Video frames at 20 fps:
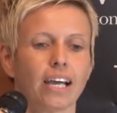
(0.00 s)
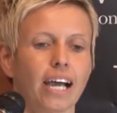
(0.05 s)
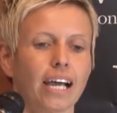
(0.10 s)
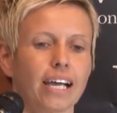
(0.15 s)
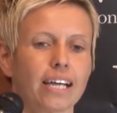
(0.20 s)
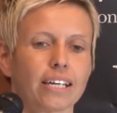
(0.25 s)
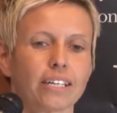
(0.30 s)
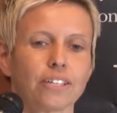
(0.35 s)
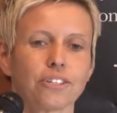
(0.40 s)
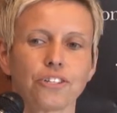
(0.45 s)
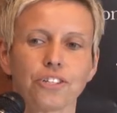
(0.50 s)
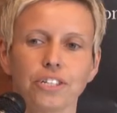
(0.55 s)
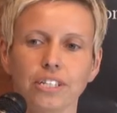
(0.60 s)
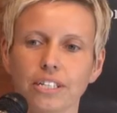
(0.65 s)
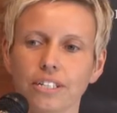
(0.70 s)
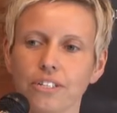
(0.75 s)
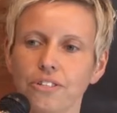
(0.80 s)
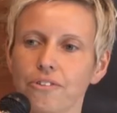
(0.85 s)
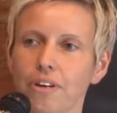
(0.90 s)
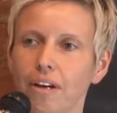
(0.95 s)
And
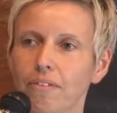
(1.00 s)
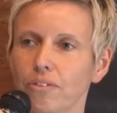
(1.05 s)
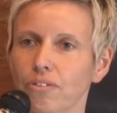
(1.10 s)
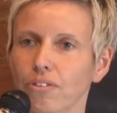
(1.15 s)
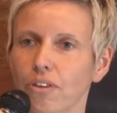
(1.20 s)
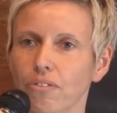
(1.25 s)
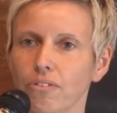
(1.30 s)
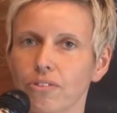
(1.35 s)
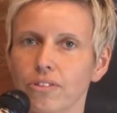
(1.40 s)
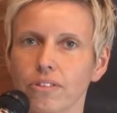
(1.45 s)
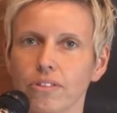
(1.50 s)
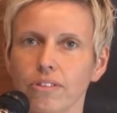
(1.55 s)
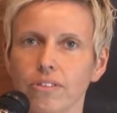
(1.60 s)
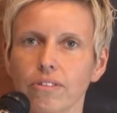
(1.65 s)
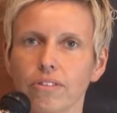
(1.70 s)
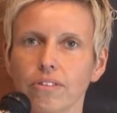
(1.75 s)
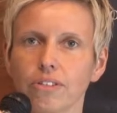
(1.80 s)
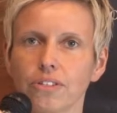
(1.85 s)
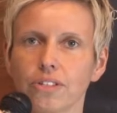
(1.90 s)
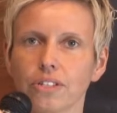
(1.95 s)
she travels up to,
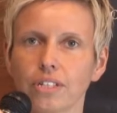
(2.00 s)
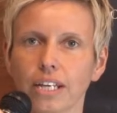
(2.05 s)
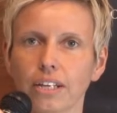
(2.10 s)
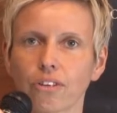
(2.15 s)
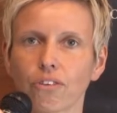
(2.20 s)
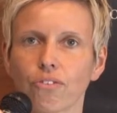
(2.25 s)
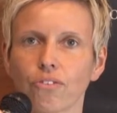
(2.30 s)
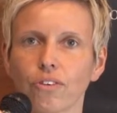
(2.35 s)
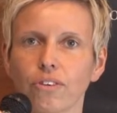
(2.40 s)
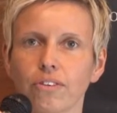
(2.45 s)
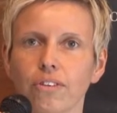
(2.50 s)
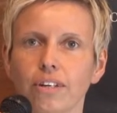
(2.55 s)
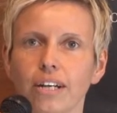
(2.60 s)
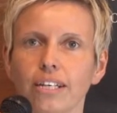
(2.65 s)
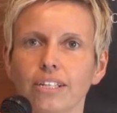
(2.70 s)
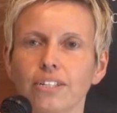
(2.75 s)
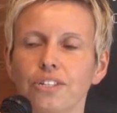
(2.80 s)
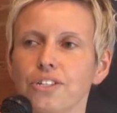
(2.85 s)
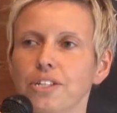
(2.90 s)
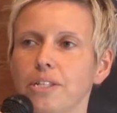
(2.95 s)
to Nashville
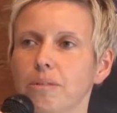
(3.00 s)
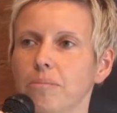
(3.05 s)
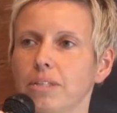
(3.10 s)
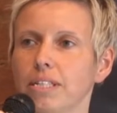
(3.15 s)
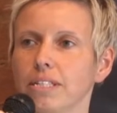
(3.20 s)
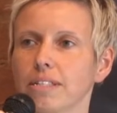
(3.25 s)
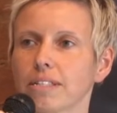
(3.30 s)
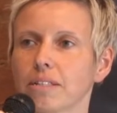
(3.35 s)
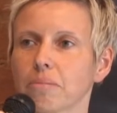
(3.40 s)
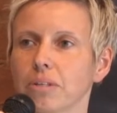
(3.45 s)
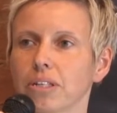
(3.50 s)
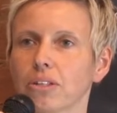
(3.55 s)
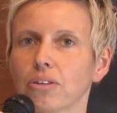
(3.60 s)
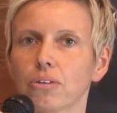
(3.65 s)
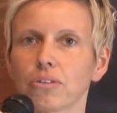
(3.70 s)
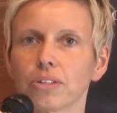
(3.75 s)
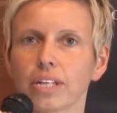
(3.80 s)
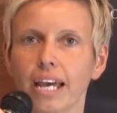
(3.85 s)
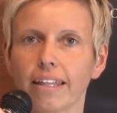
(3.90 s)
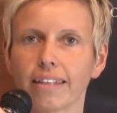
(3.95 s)
and she meets somebody
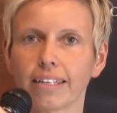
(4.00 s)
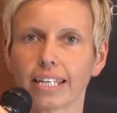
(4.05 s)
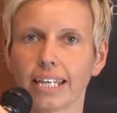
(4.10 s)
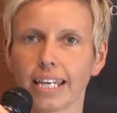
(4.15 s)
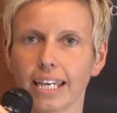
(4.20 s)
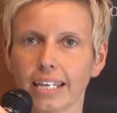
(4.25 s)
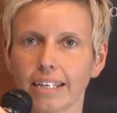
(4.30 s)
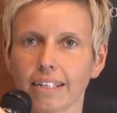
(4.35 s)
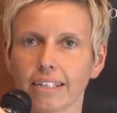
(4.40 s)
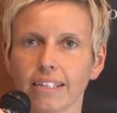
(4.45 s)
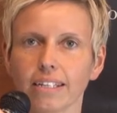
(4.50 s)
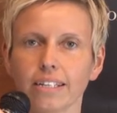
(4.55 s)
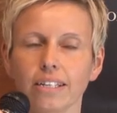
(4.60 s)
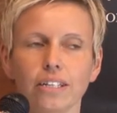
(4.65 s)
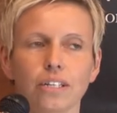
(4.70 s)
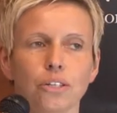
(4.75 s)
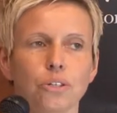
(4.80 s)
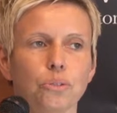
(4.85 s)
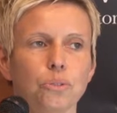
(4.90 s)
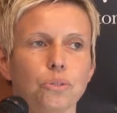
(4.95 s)
called Hell King,
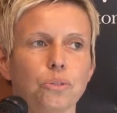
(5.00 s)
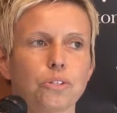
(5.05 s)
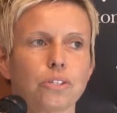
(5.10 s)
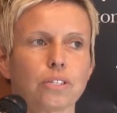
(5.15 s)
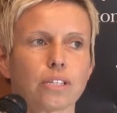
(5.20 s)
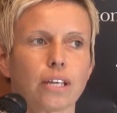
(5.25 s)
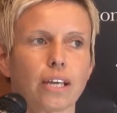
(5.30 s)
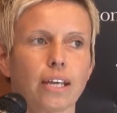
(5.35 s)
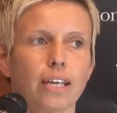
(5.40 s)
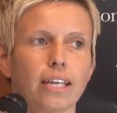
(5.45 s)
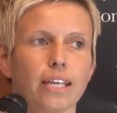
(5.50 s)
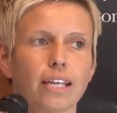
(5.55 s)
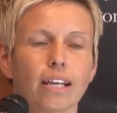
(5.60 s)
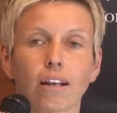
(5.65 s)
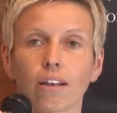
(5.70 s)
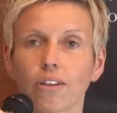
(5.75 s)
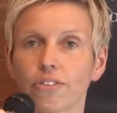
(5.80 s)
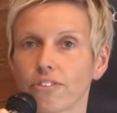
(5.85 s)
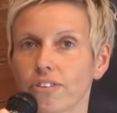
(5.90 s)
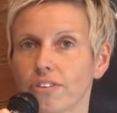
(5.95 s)
who's a
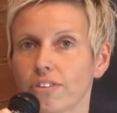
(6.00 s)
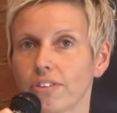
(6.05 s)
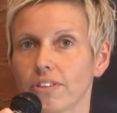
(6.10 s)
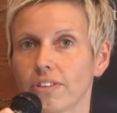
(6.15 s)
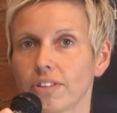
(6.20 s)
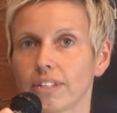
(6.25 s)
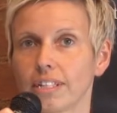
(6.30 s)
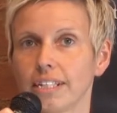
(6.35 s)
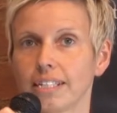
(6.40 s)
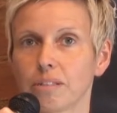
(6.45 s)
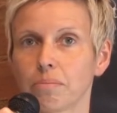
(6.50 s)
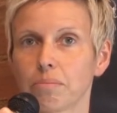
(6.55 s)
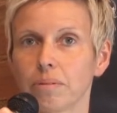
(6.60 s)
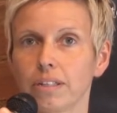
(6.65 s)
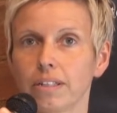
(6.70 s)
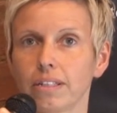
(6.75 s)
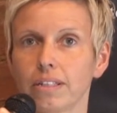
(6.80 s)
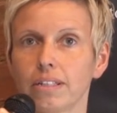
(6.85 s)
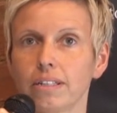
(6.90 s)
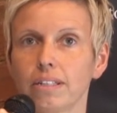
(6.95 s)
closeted
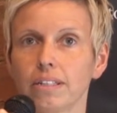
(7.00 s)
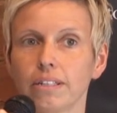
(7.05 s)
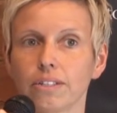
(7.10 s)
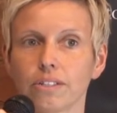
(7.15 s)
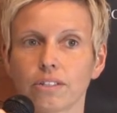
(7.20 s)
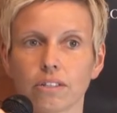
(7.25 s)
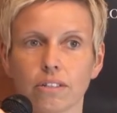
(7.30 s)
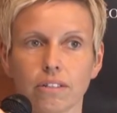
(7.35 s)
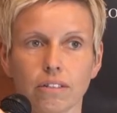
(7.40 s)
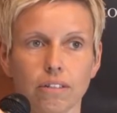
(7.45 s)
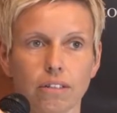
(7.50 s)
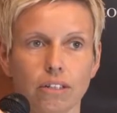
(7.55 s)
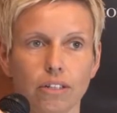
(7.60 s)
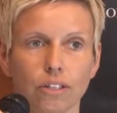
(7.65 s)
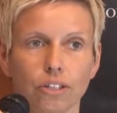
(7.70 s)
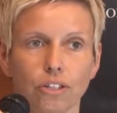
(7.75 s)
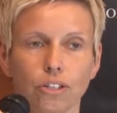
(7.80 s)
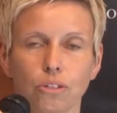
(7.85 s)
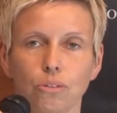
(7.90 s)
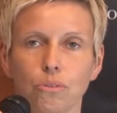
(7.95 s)
lesbian at
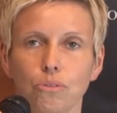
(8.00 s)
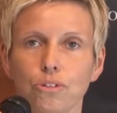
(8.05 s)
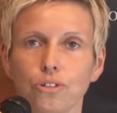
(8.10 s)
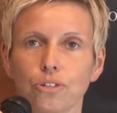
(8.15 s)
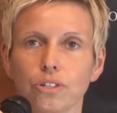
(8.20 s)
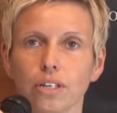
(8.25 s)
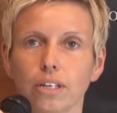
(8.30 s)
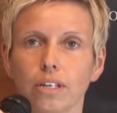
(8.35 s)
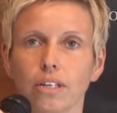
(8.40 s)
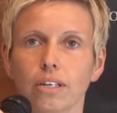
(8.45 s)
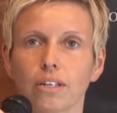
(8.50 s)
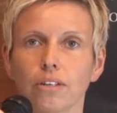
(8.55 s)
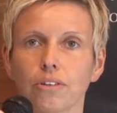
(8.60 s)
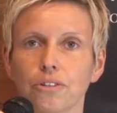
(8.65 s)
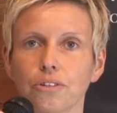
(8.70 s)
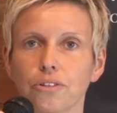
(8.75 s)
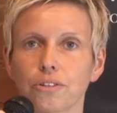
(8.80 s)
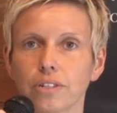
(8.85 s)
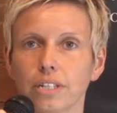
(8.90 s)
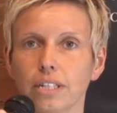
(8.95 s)
a, a huge
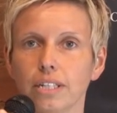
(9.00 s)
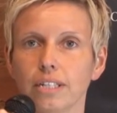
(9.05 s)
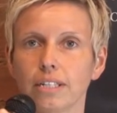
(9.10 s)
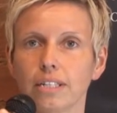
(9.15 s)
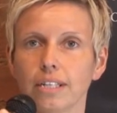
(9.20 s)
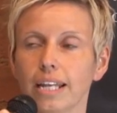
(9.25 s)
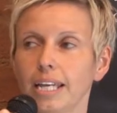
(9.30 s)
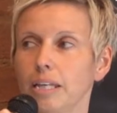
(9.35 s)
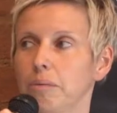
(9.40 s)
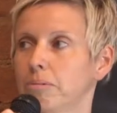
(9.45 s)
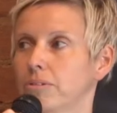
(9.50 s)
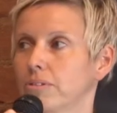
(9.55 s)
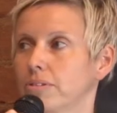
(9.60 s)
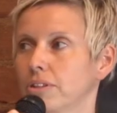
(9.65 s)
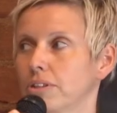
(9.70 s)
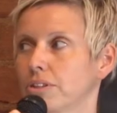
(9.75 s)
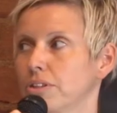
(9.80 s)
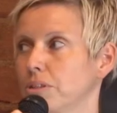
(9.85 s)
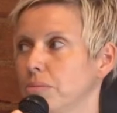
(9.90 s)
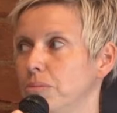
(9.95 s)
country label,
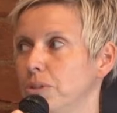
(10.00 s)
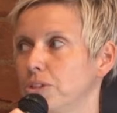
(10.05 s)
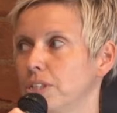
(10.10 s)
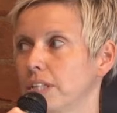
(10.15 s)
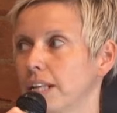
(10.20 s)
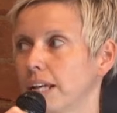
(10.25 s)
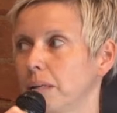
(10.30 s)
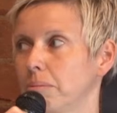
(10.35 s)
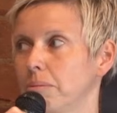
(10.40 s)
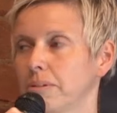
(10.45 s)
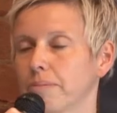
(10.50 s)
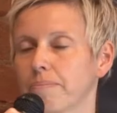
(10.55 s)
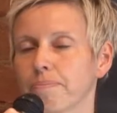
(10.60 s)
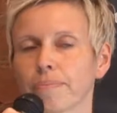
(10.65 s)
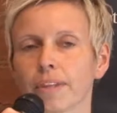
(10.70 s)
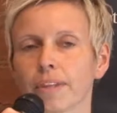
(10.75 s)
country music label.